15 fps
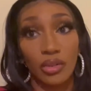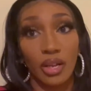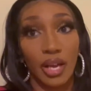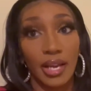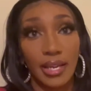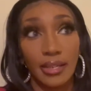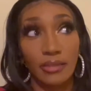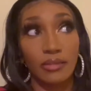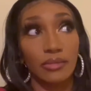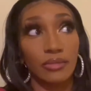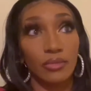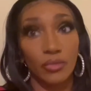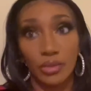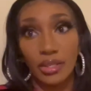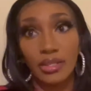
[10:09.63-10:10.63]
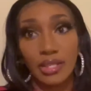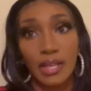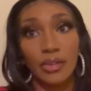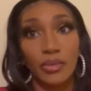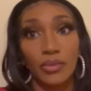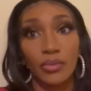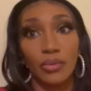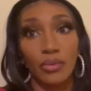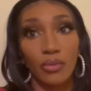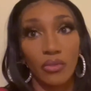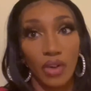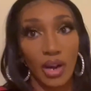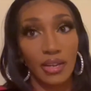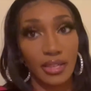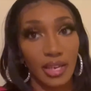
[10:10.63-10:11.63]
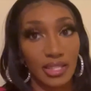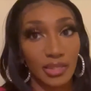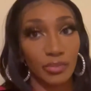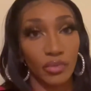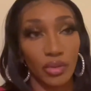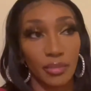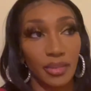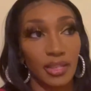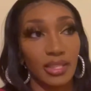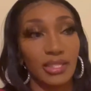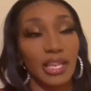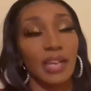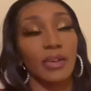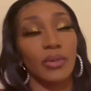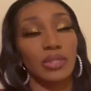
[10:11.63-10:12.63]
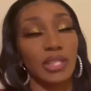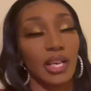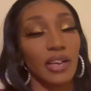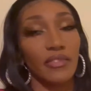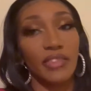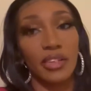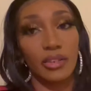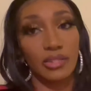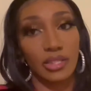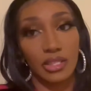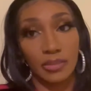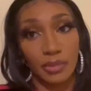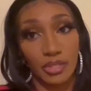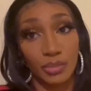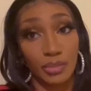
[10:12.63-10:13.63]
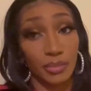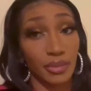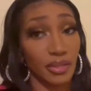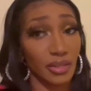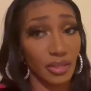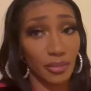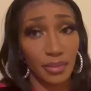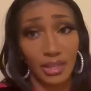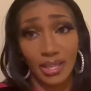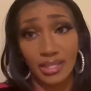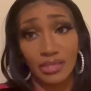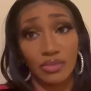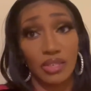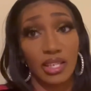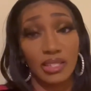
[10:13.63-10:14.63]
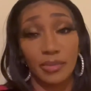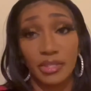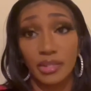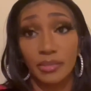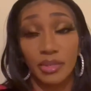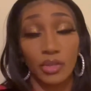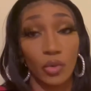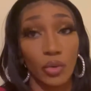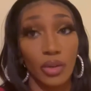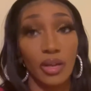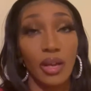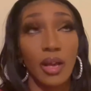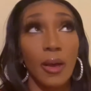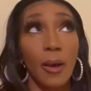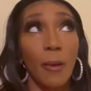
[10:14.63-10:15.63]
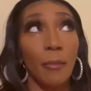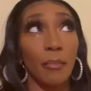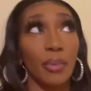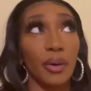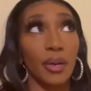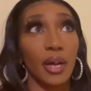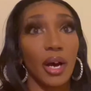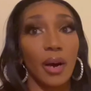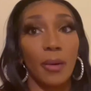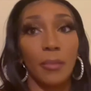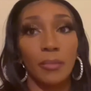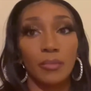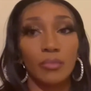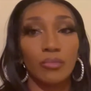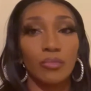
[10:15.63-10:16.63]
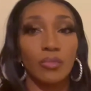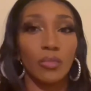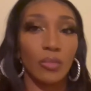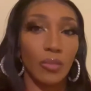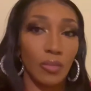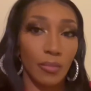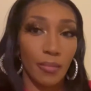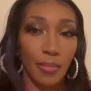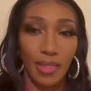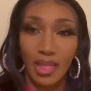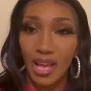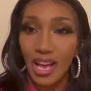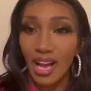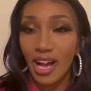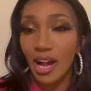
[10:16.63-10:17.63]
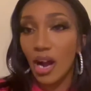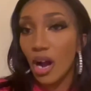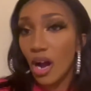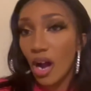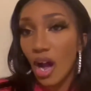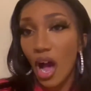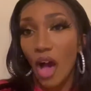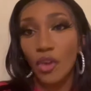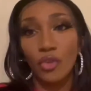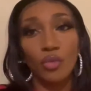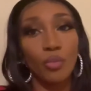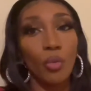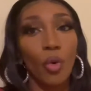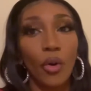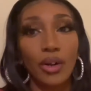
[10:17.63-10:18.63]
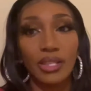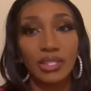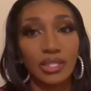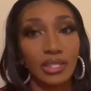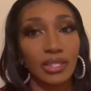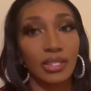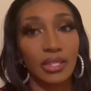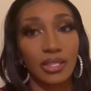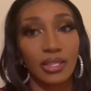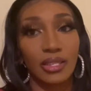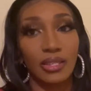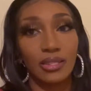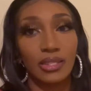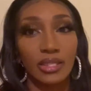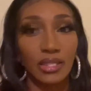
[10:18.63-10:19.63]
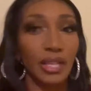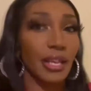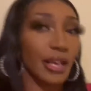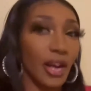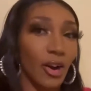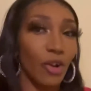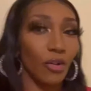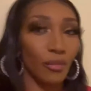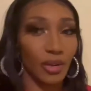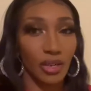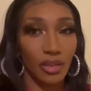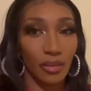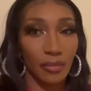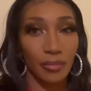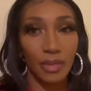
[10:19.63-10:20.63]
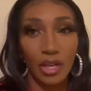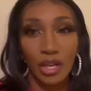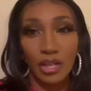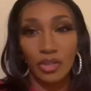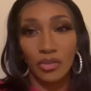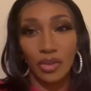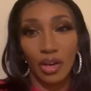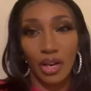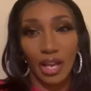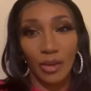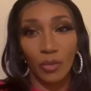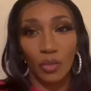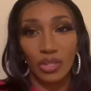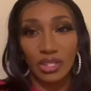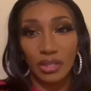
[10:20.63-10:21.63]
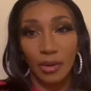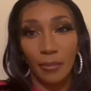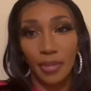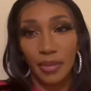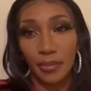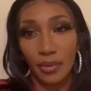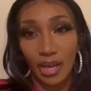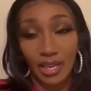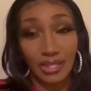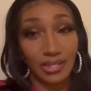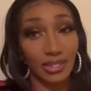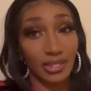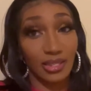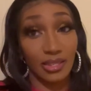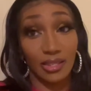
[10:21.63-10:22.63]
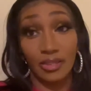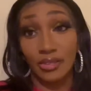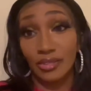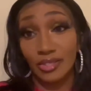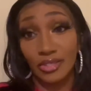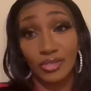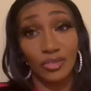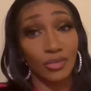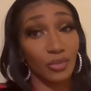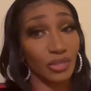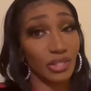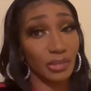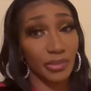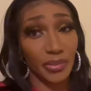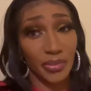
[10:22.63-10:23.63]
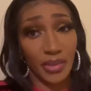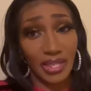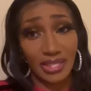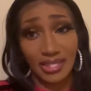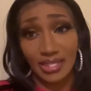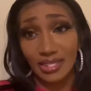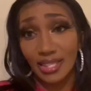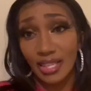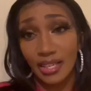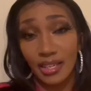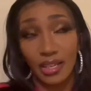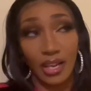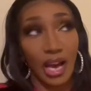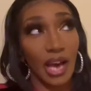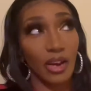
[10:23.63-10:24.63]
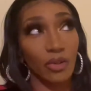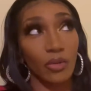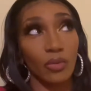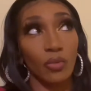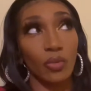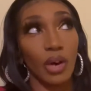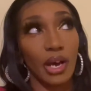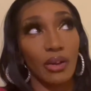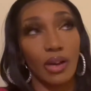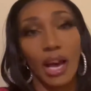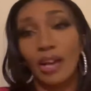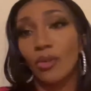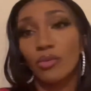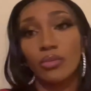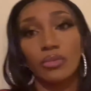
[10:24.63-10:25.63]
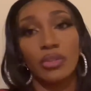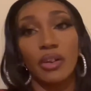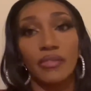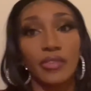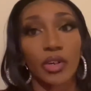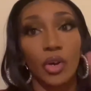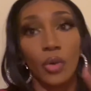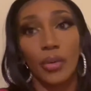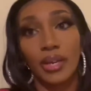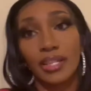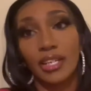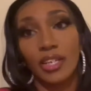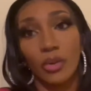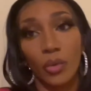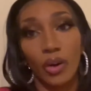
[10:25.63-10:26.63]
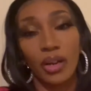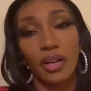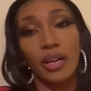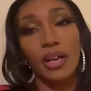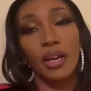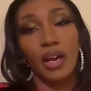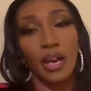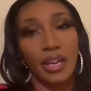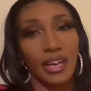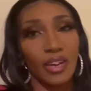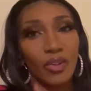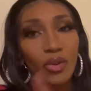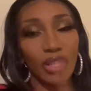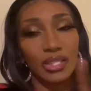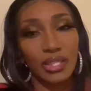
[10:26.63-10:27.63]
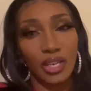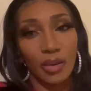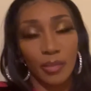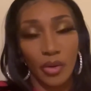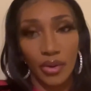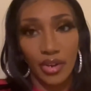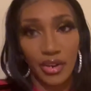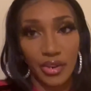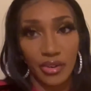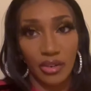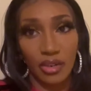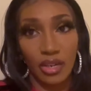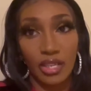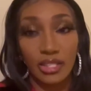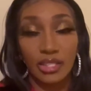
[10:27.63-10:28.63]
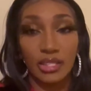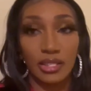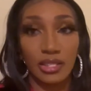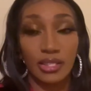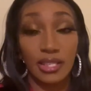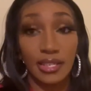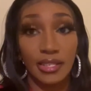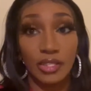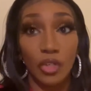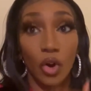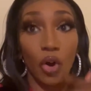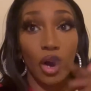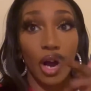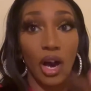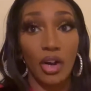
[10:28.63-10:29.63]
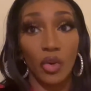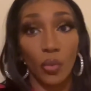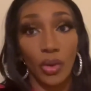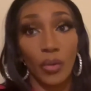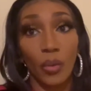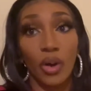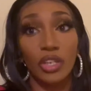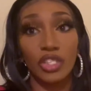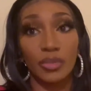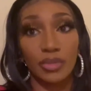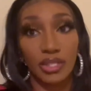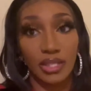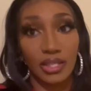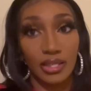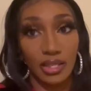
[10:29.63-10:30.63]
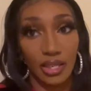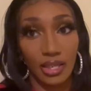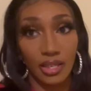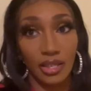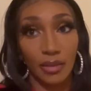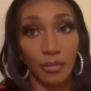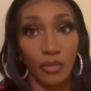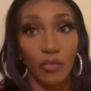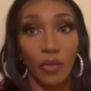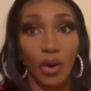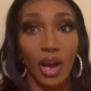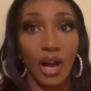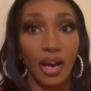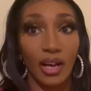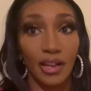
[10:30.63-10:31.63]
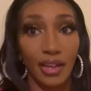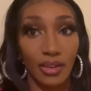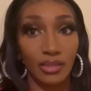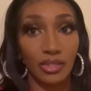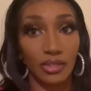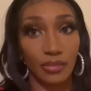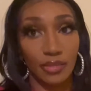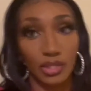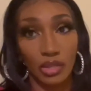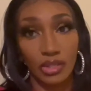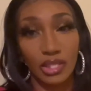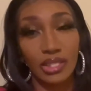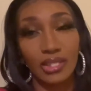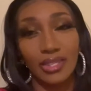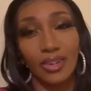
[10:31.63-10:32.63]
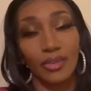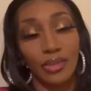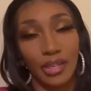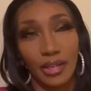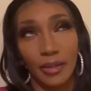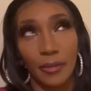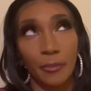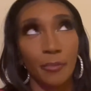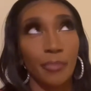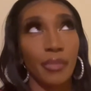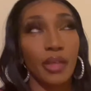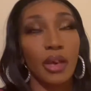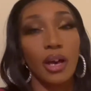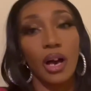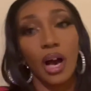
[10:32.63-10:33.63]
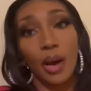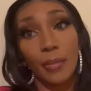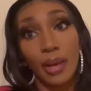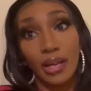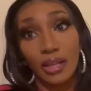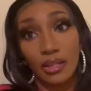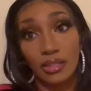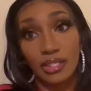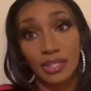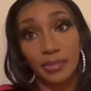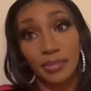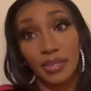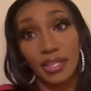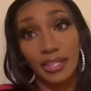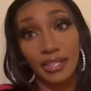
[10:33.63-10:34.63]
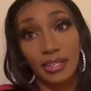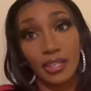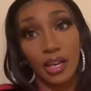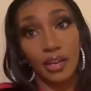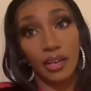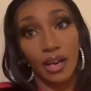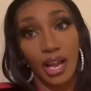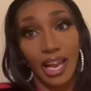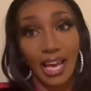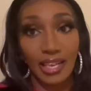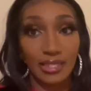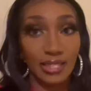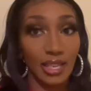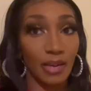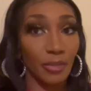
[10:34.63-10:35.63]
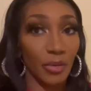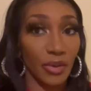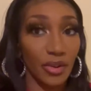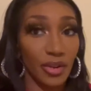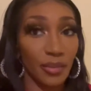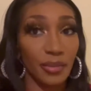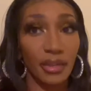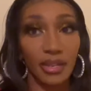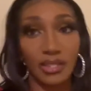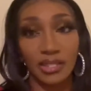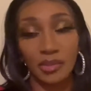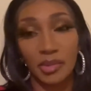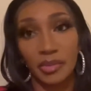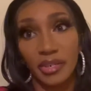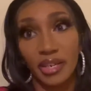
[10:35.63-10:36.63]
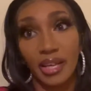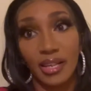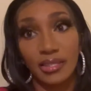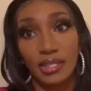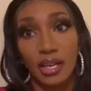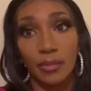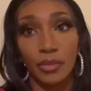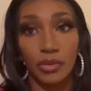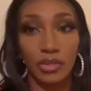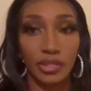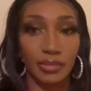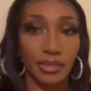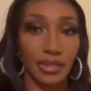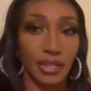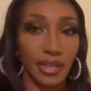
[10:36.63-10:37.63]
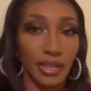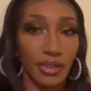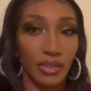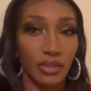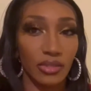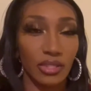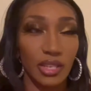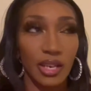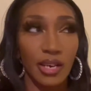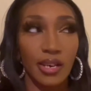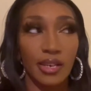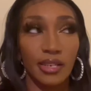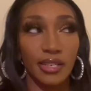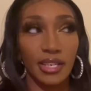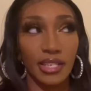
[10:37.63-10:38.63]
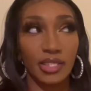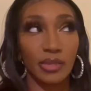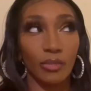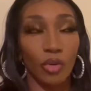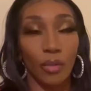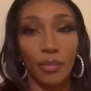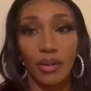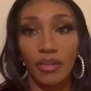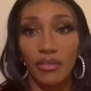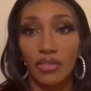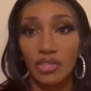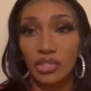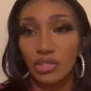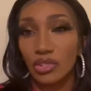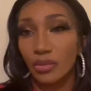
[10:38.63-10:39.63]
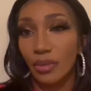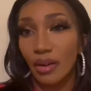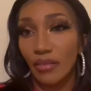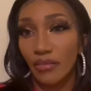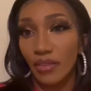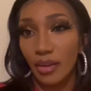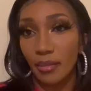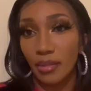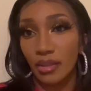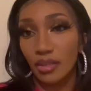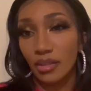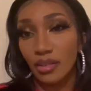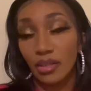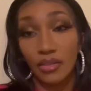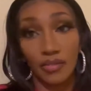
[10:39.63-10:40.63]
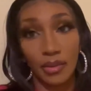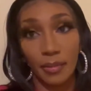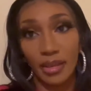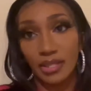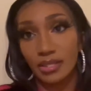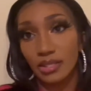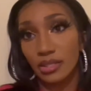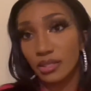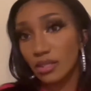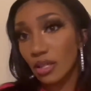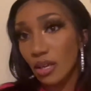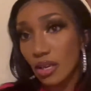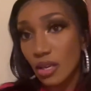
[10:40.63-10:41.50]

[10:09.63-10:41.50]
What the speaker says: Like, really, thank you for all y'all support, because I know it's a lot of videos I'm supposed to be putting up and a lot of stuff that I'm supposed to be doing, but I do more than just stay at home mom. You know, like what some people like to sit here and assume, or some people like to think. I don't never correct anyone, and I don't like to come on here until things are all the way 100% done before I announce them. So just know that I'm not spending a lot of time on here because I'm spending a lot of time doing something else that's more beneficial to my family, if that makes sense.